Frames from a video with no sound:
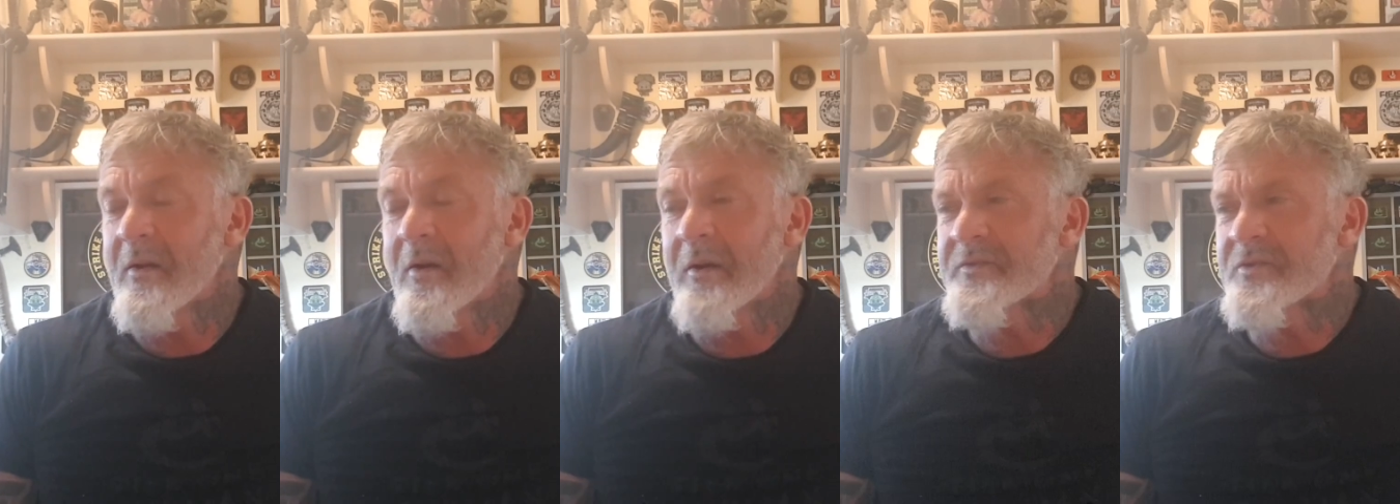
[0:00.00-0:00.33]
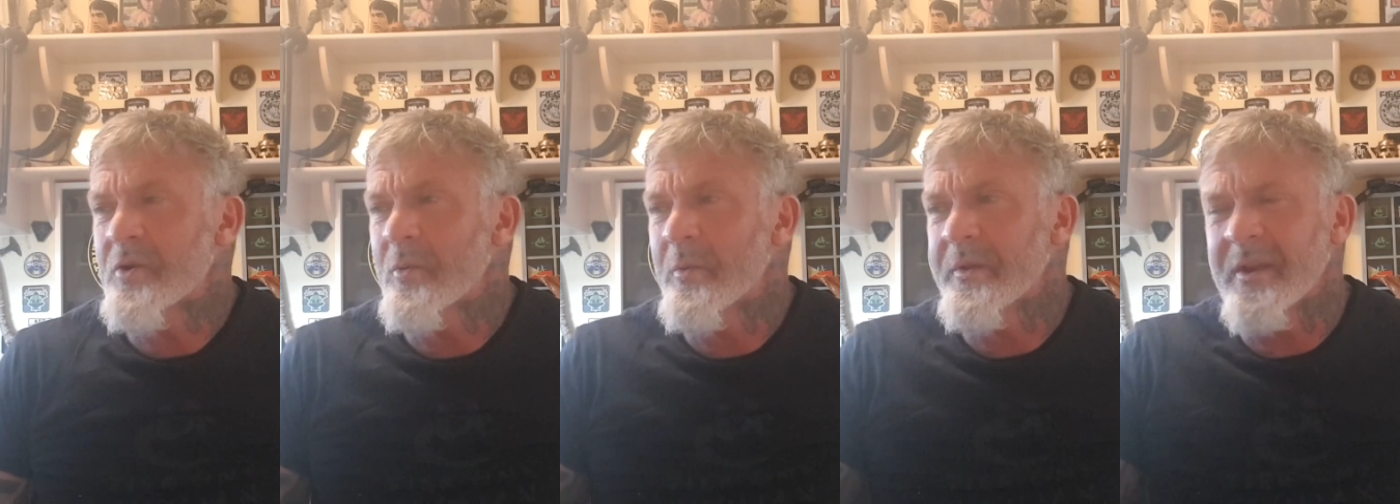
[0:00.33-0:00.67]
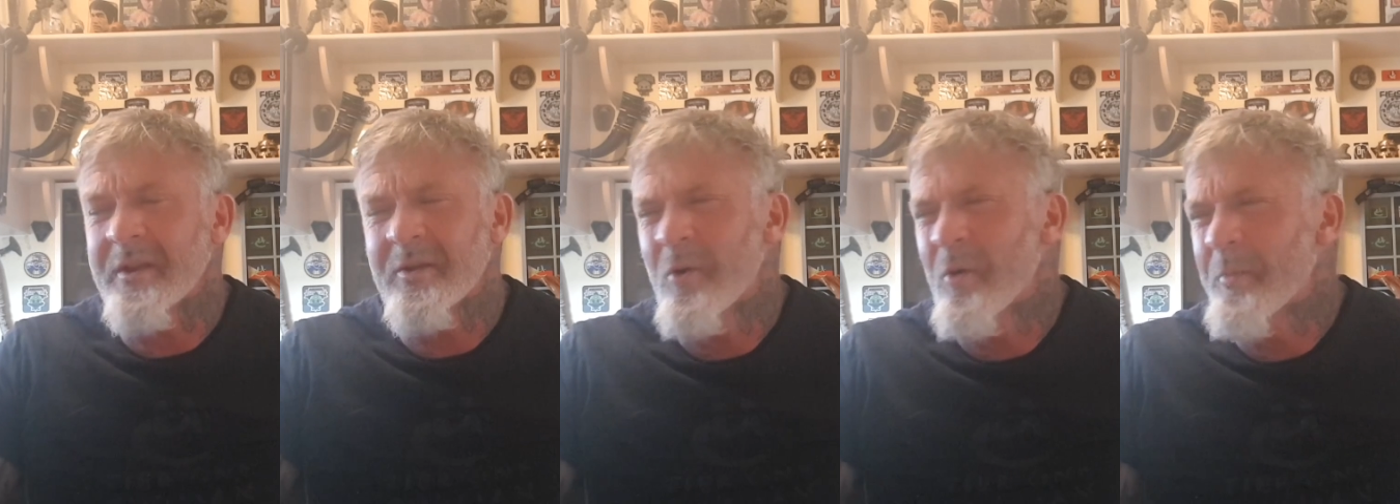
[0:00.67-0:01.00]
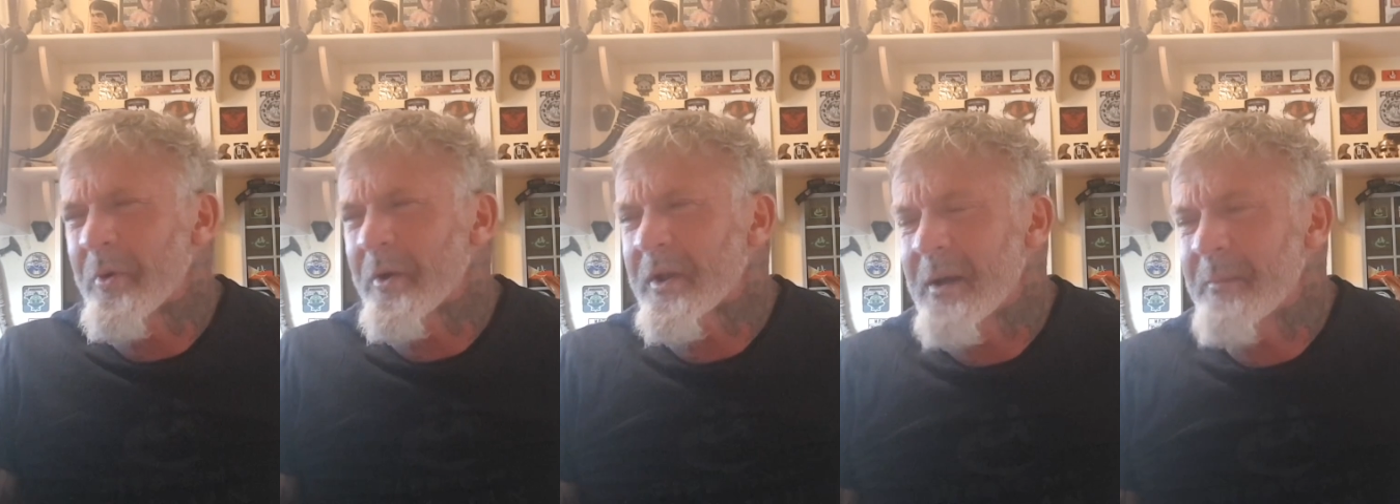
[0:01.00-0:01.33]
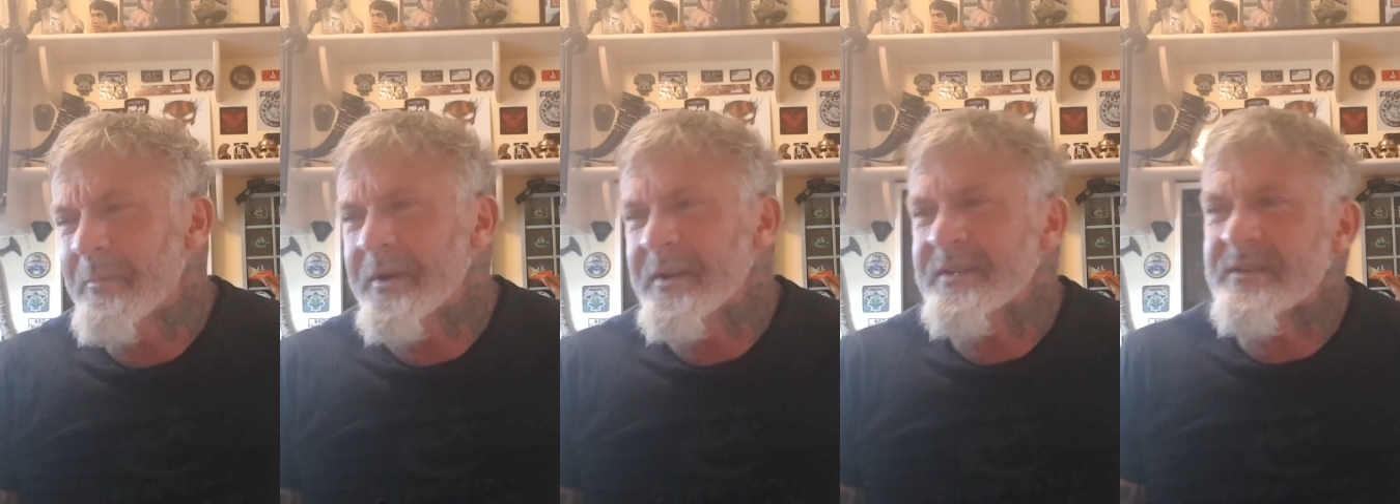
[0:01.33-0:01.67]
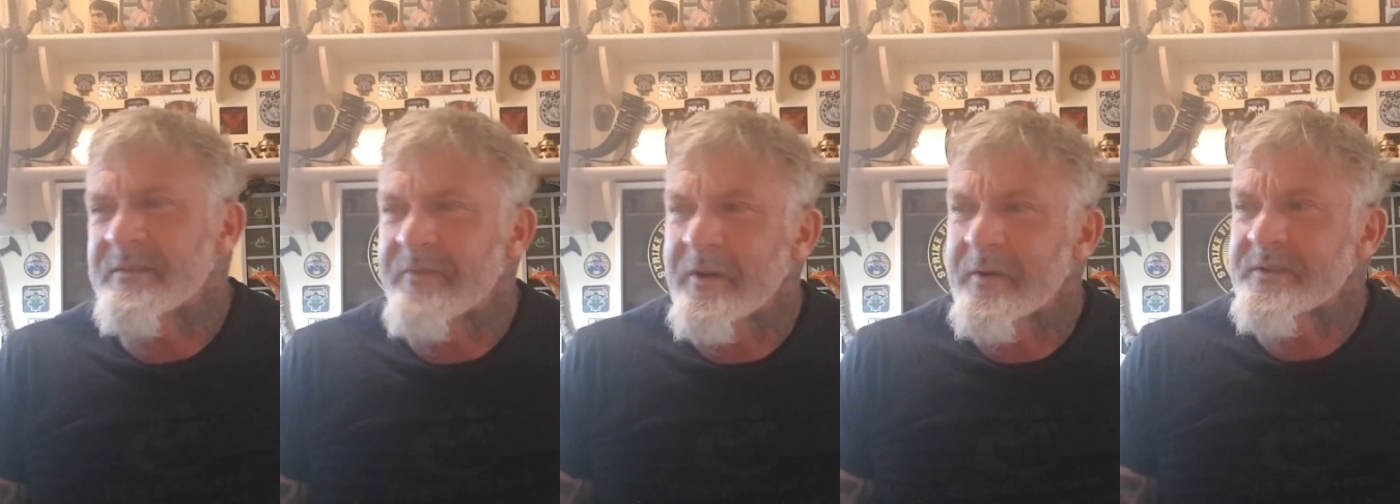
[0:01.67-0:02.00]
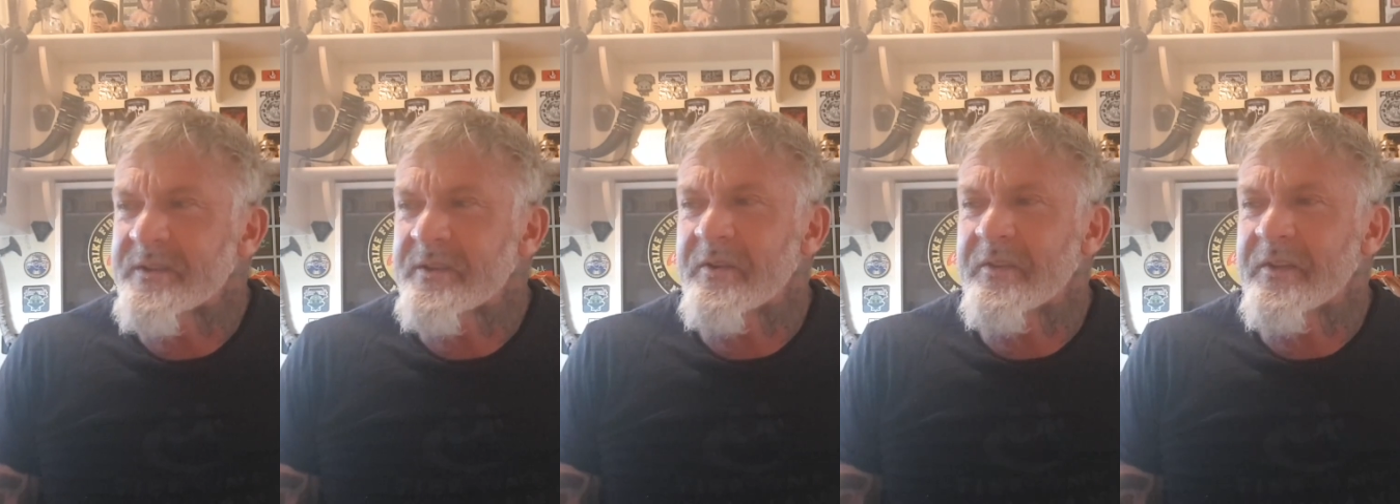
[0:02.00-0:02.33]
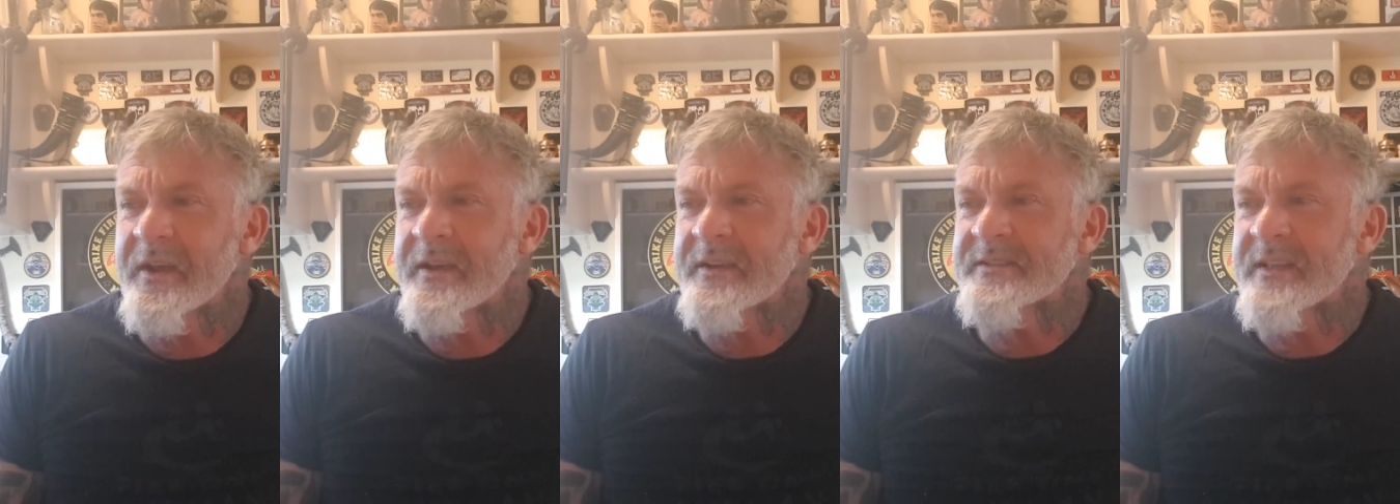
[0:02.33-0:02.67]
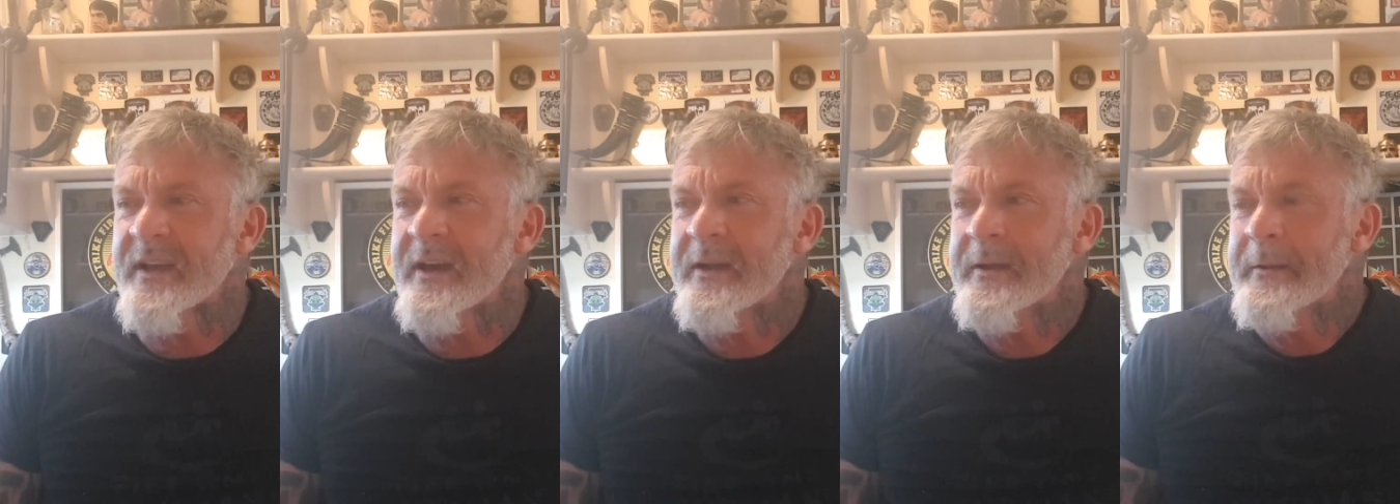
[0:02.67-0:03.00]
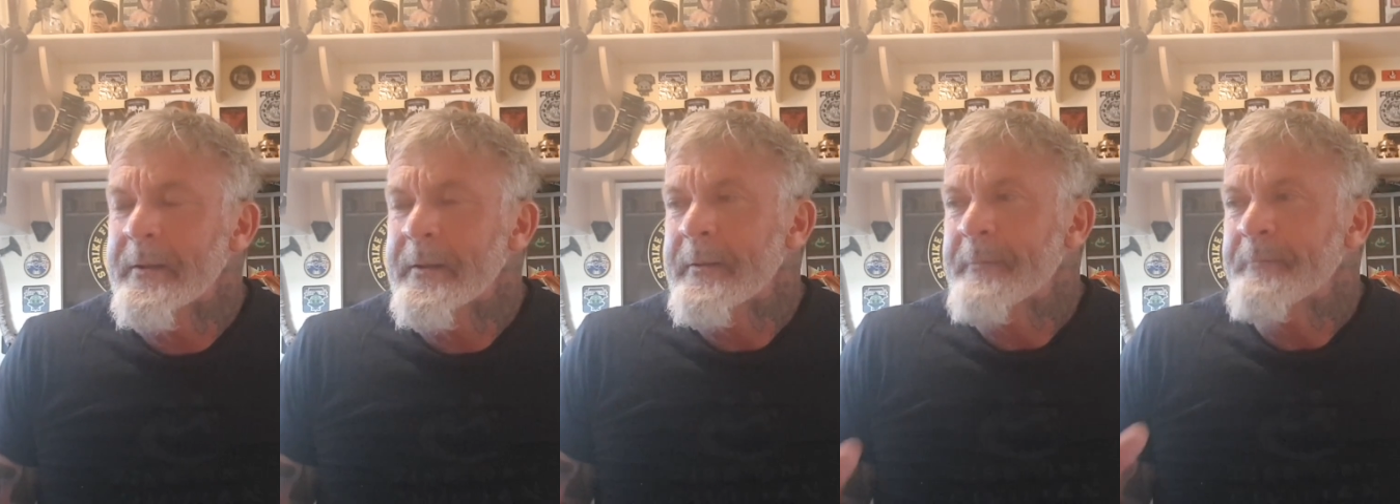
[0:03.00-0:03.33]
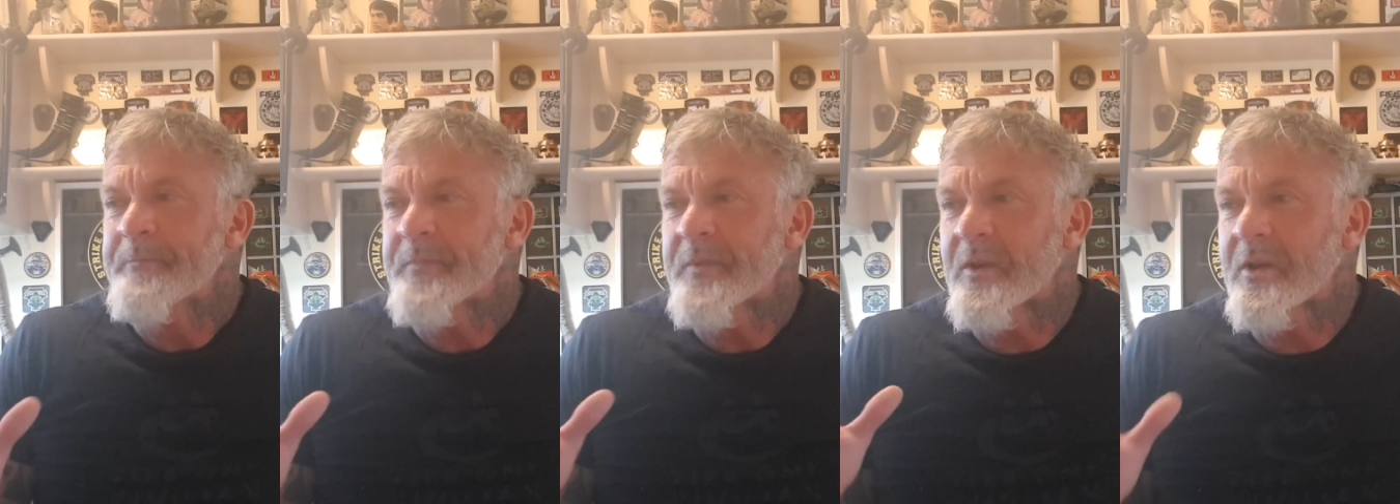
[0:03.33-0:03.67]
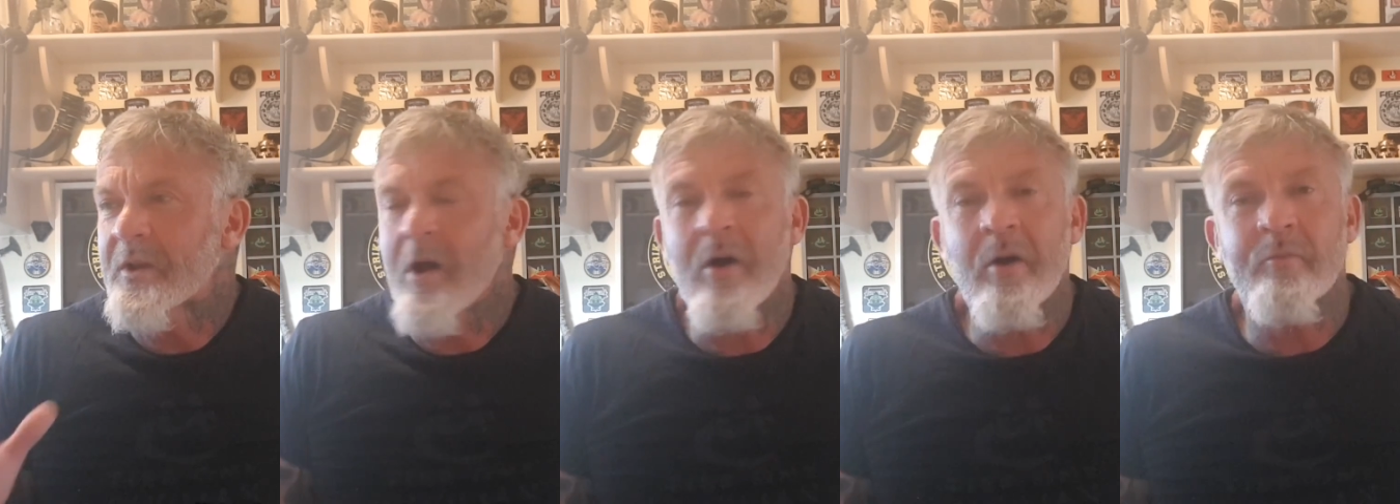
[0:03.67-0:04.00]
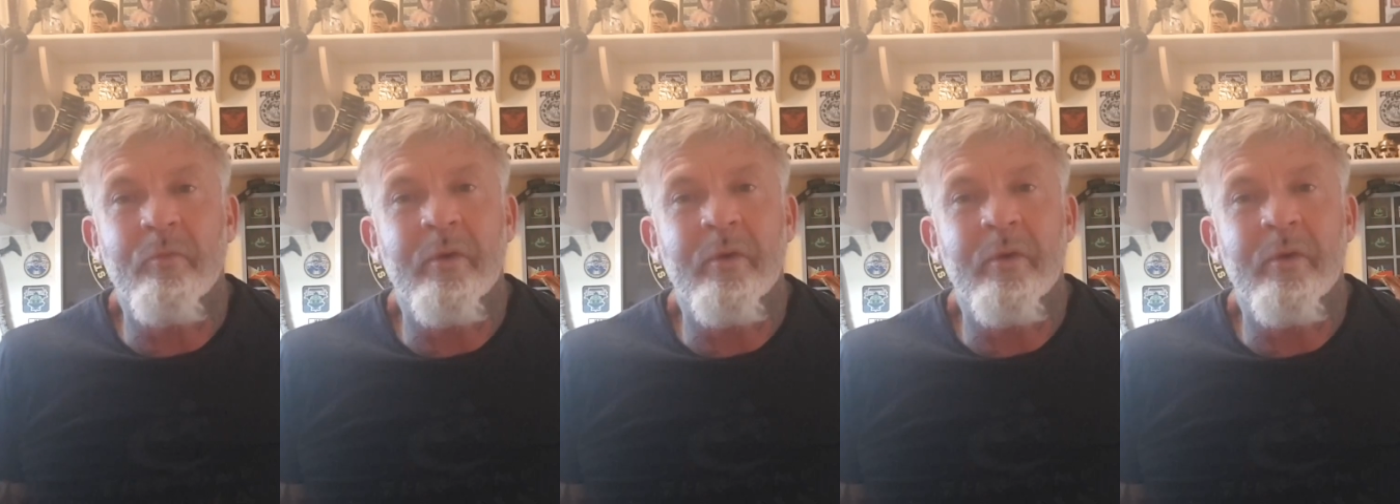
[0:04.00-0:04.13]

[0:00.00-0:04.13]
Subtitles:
I've taught within corporate companies and various other things that can't